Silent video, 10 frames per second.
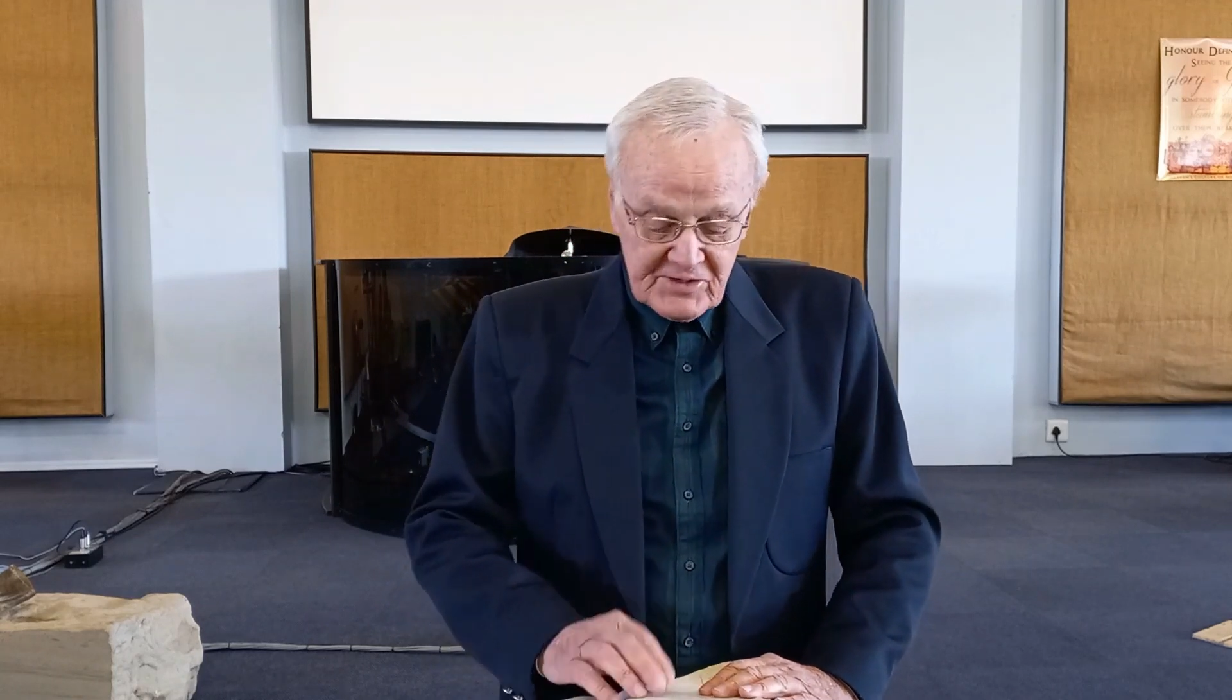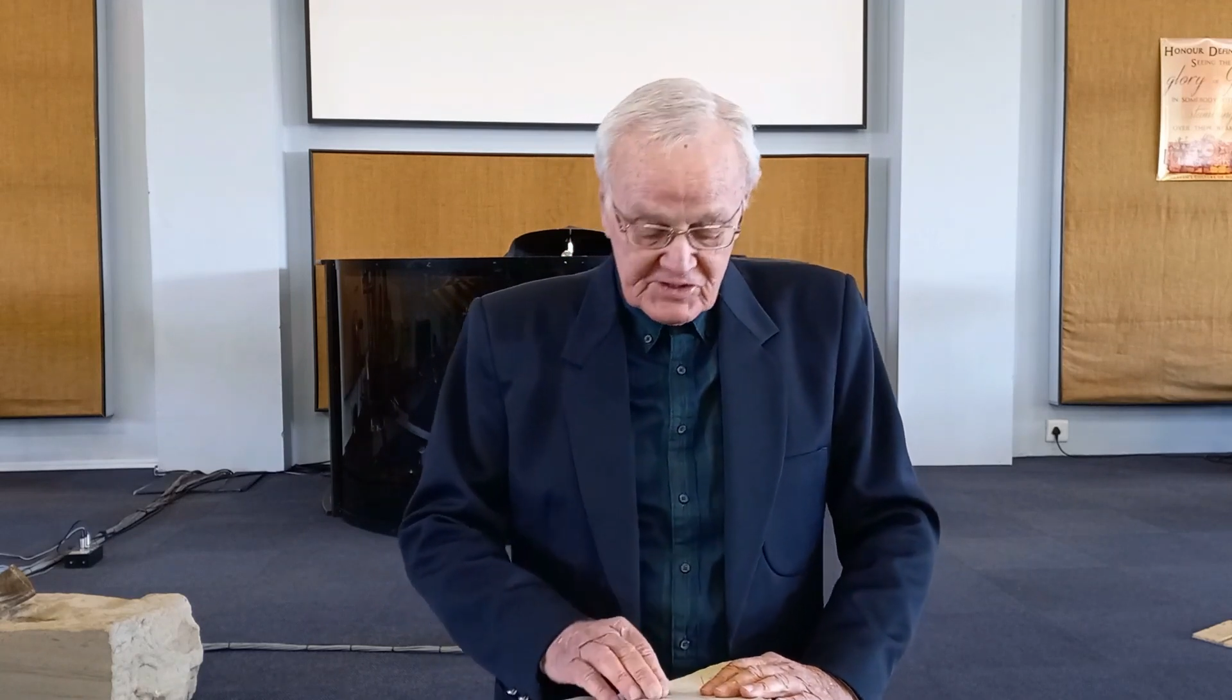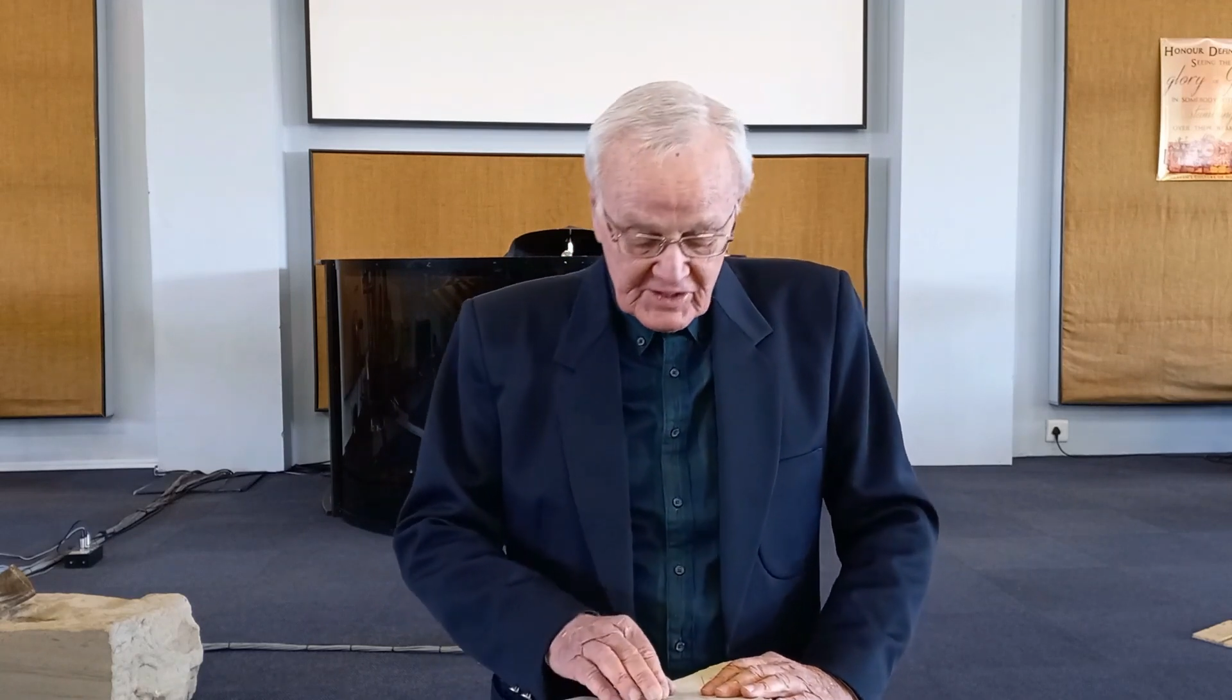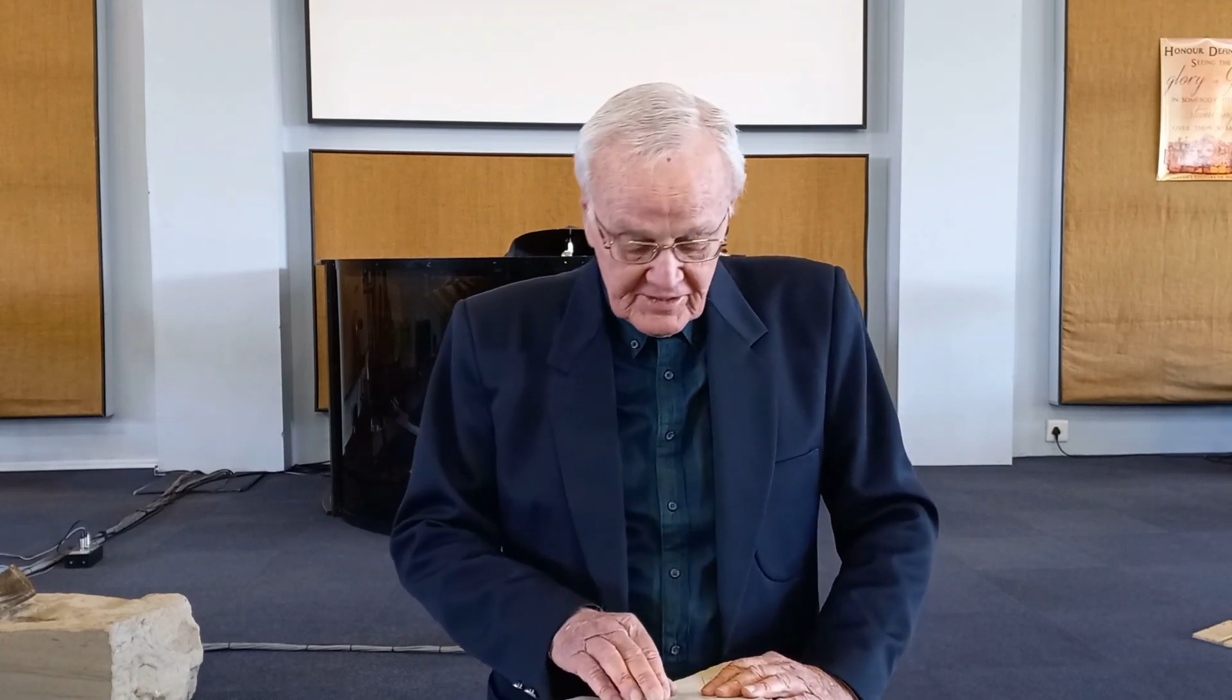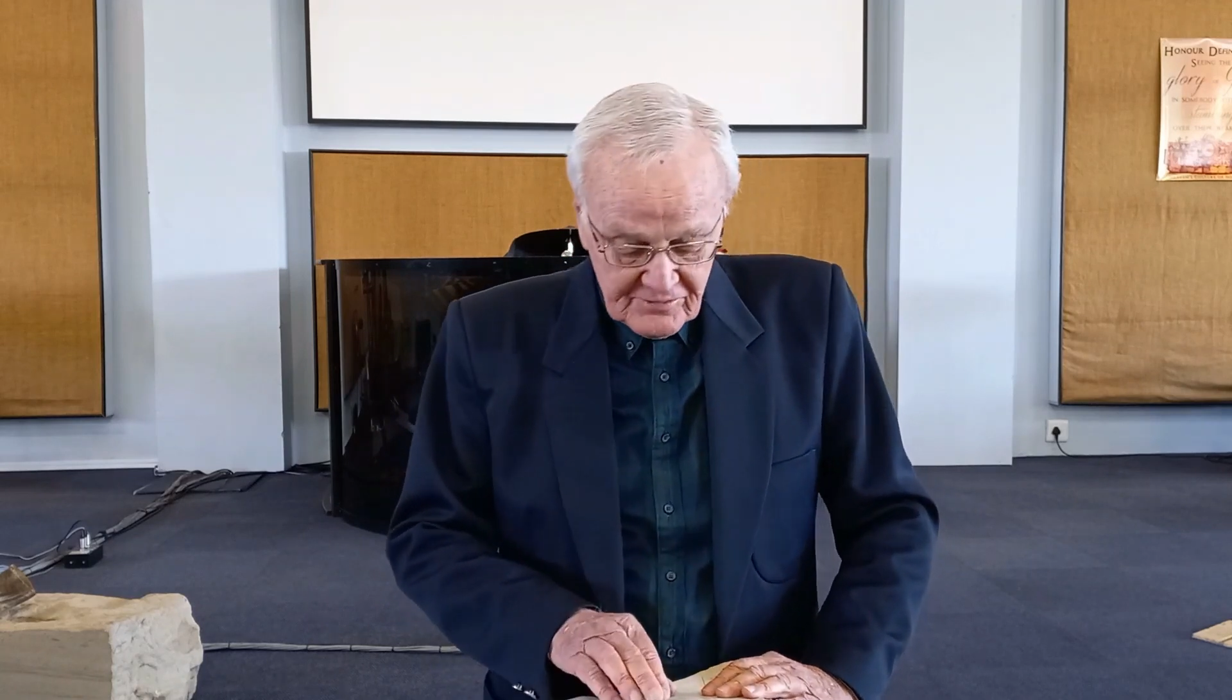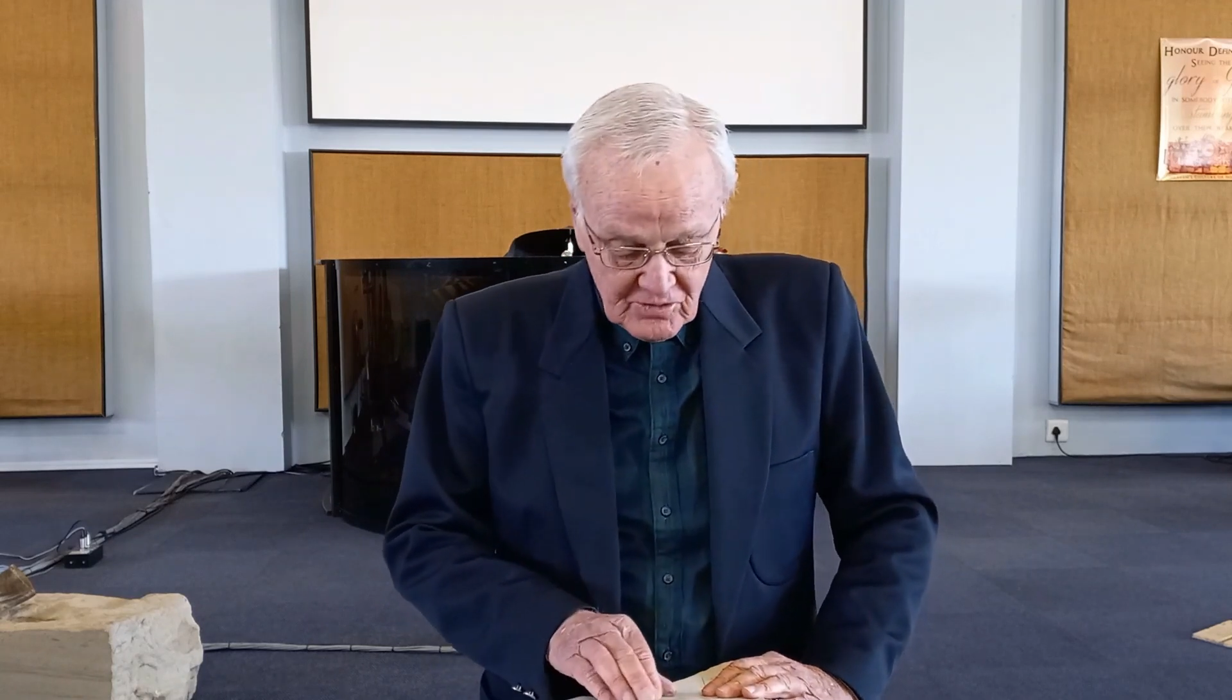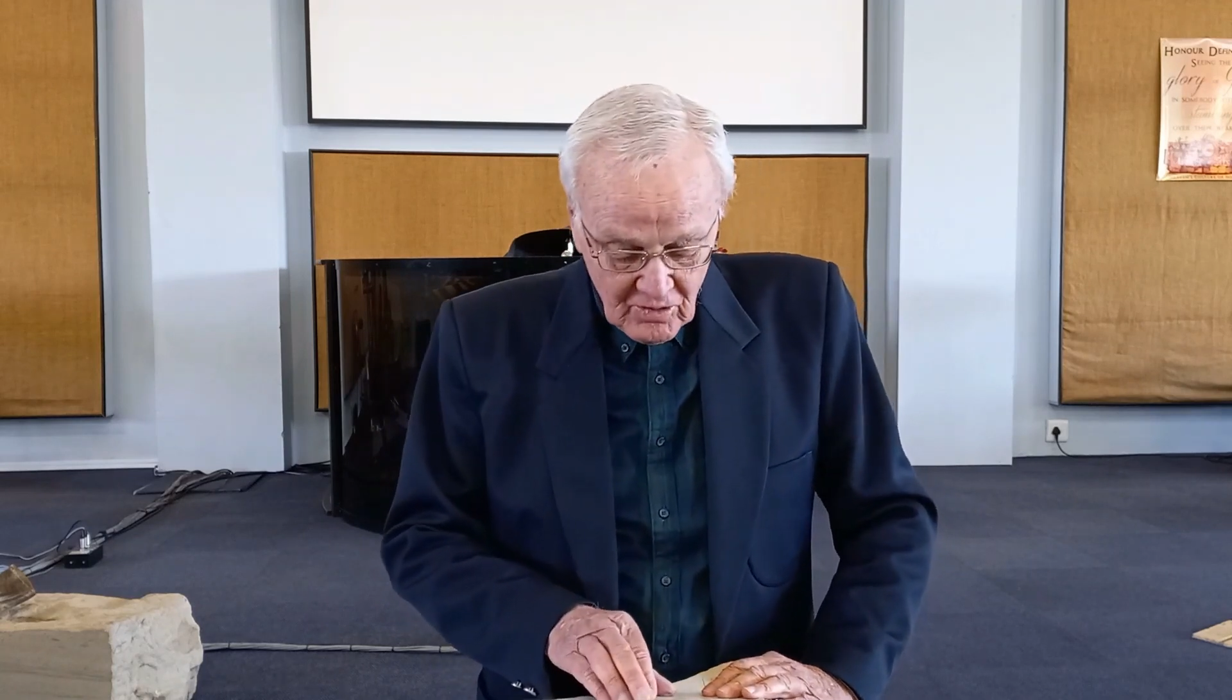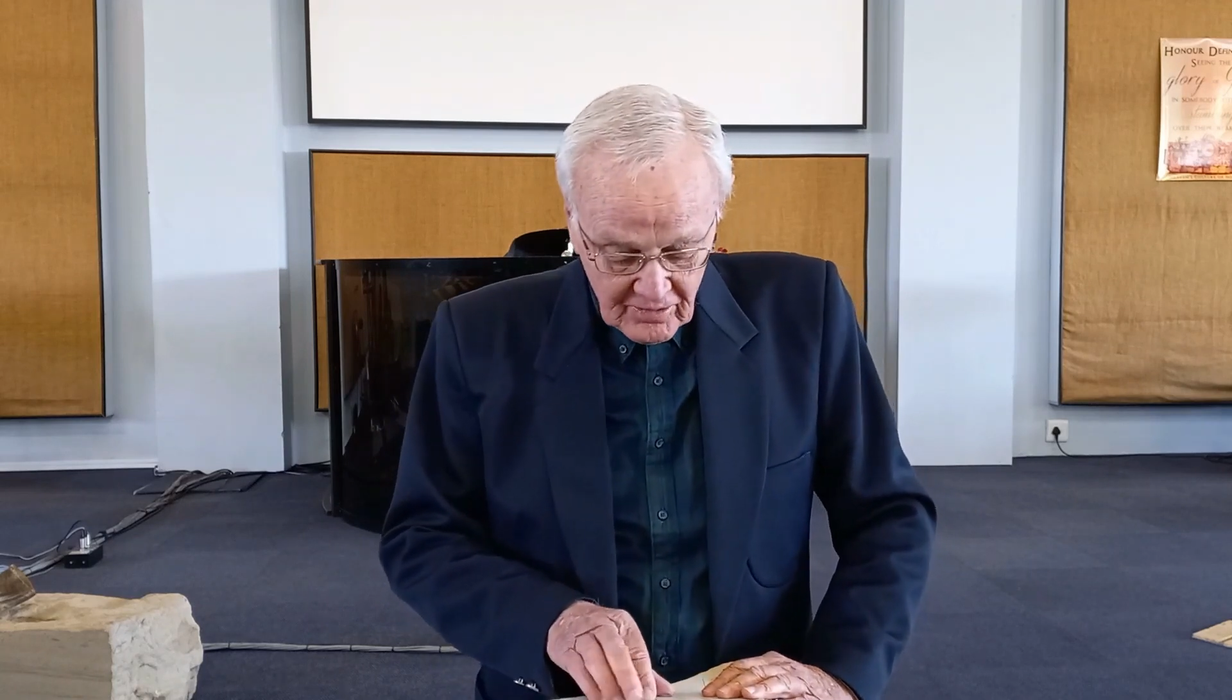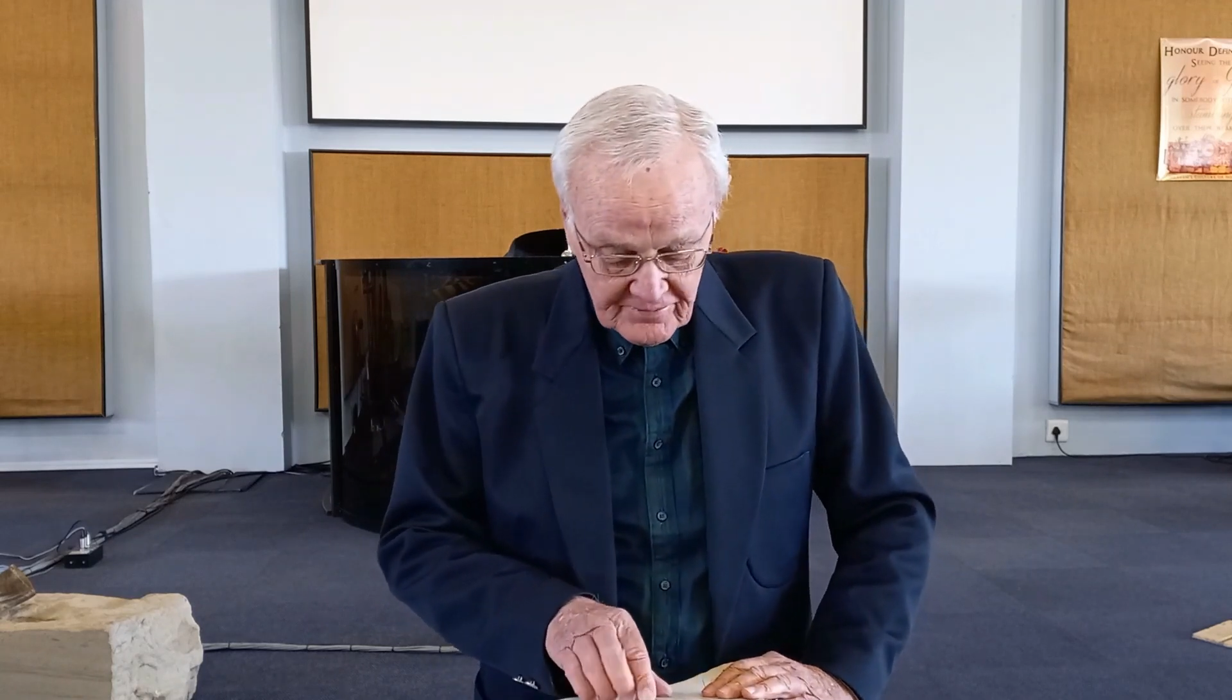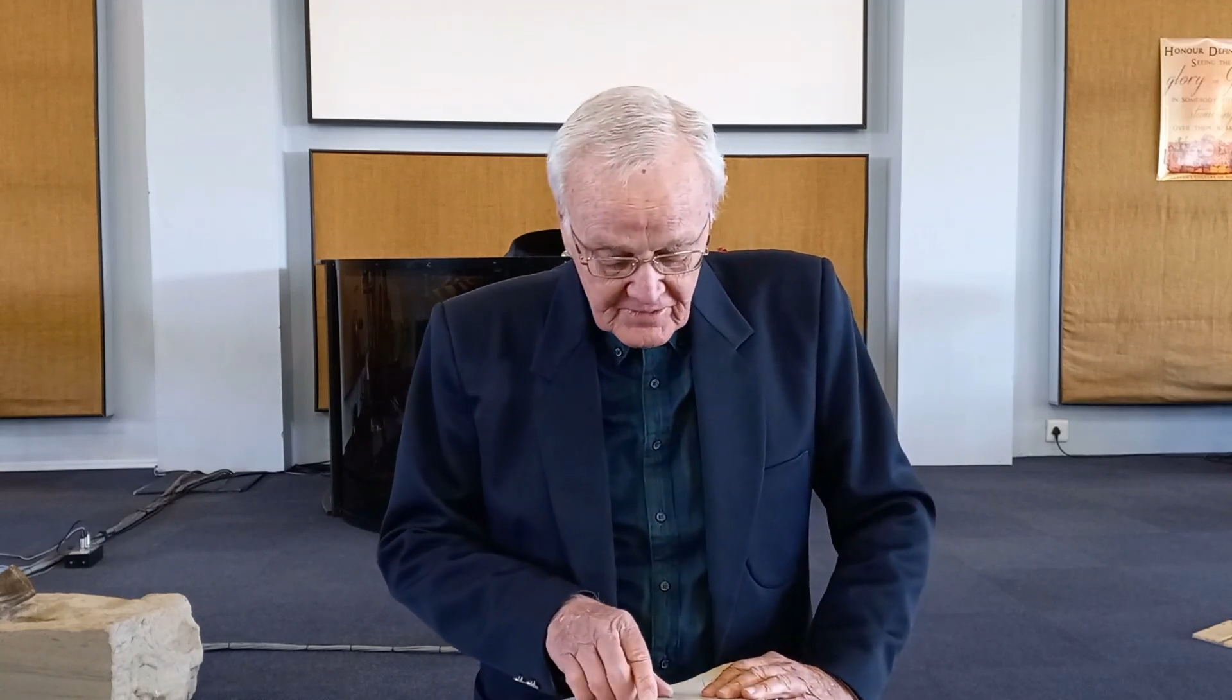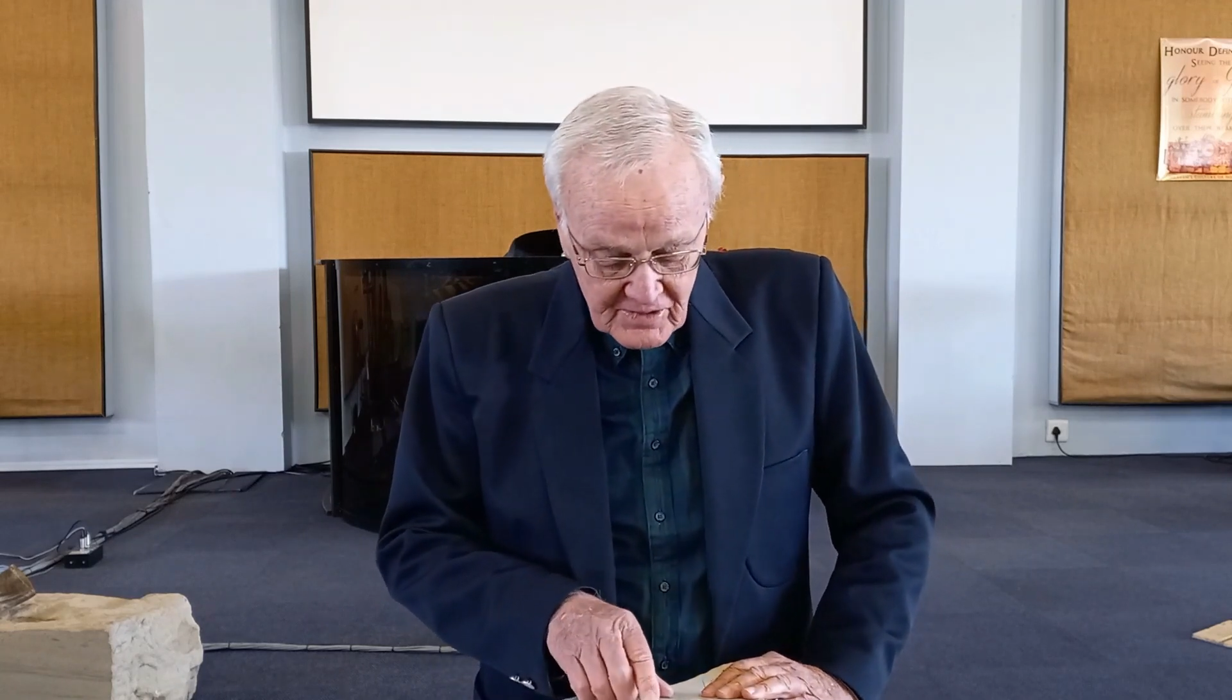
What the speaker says: The Son of God,